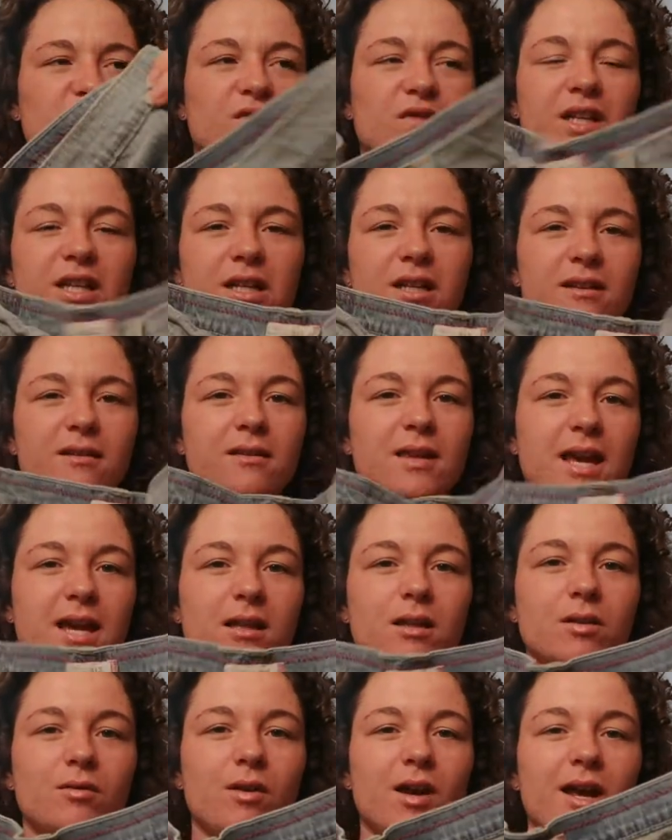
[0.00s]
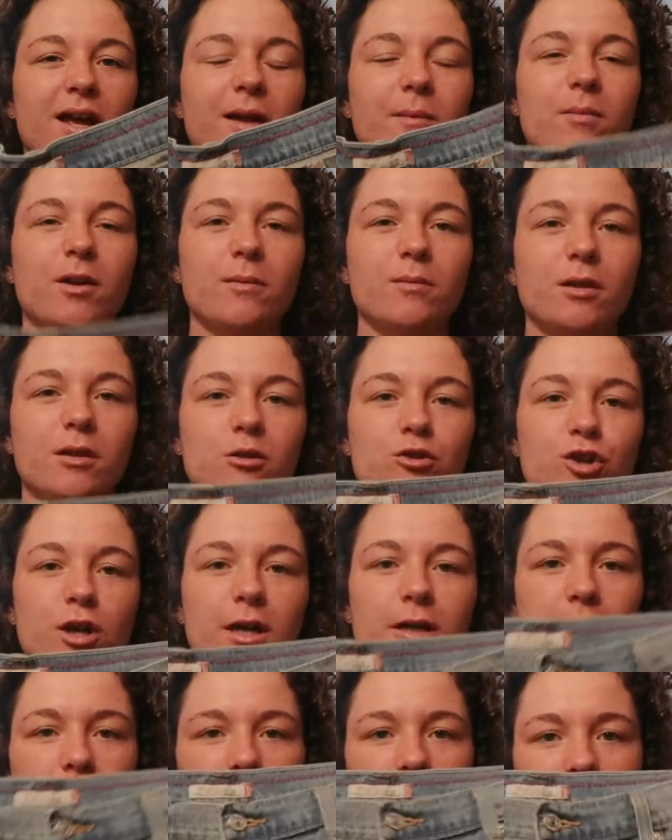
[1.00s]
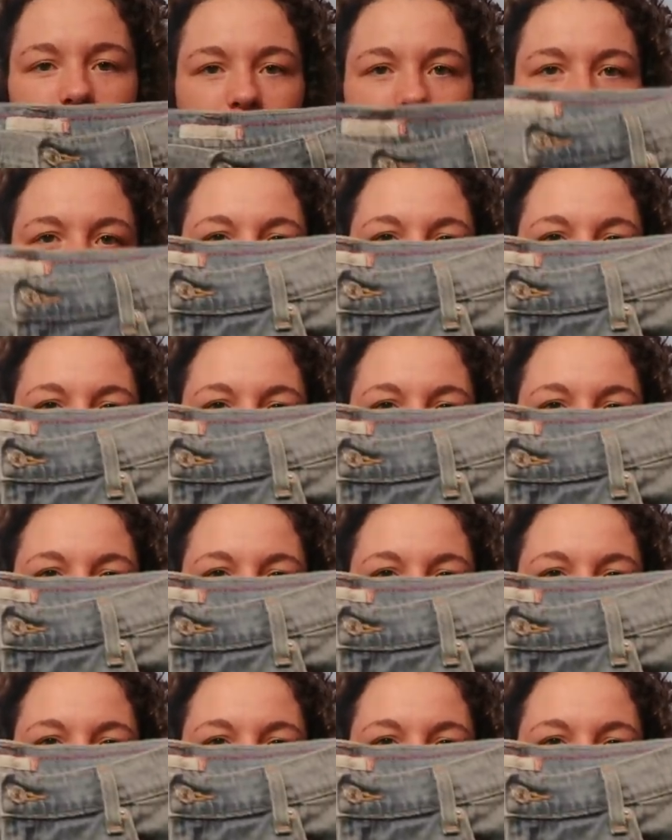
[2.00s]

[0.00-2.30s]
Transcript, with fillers: fit exactly right, but I'm gonna try to like